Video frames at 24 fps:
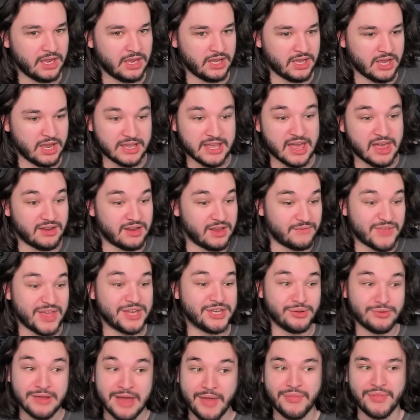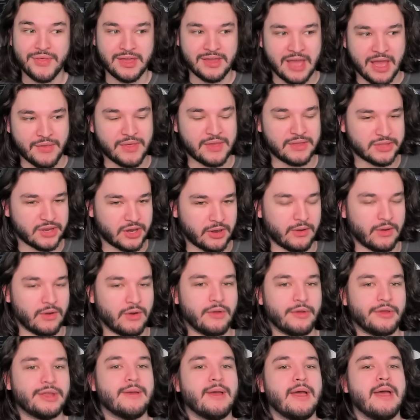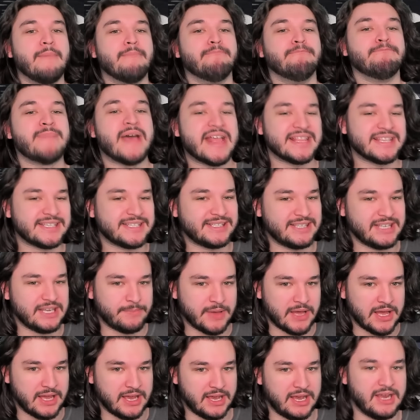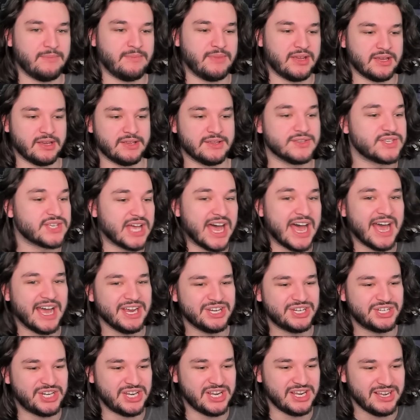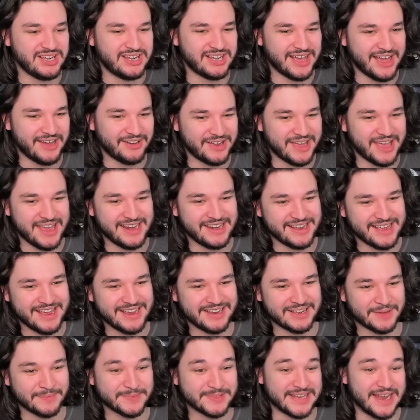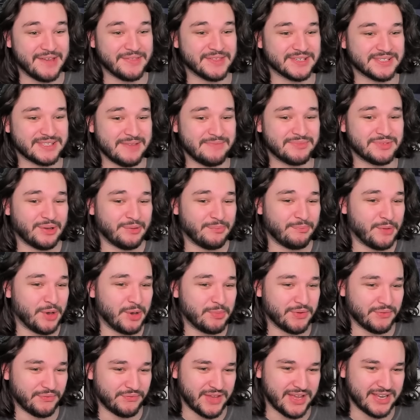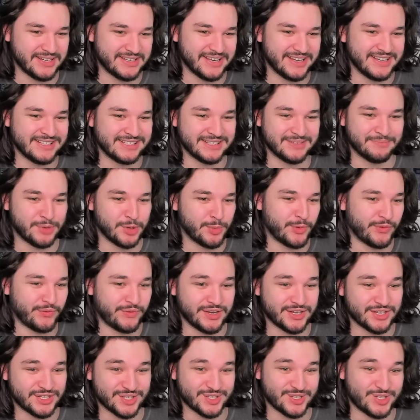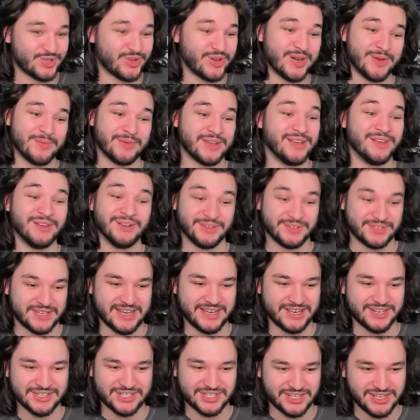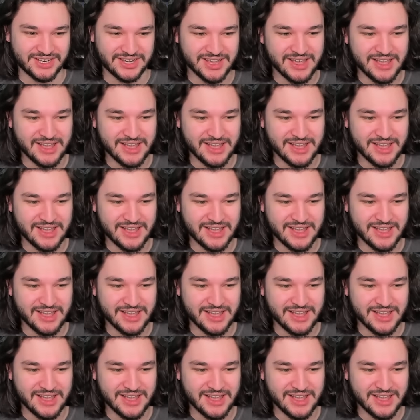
Again, if they do nothing, I think they're immensely behind, because IG 88 comes down the same turn Boba Fett does, and Boba Fett just straight up kills IG,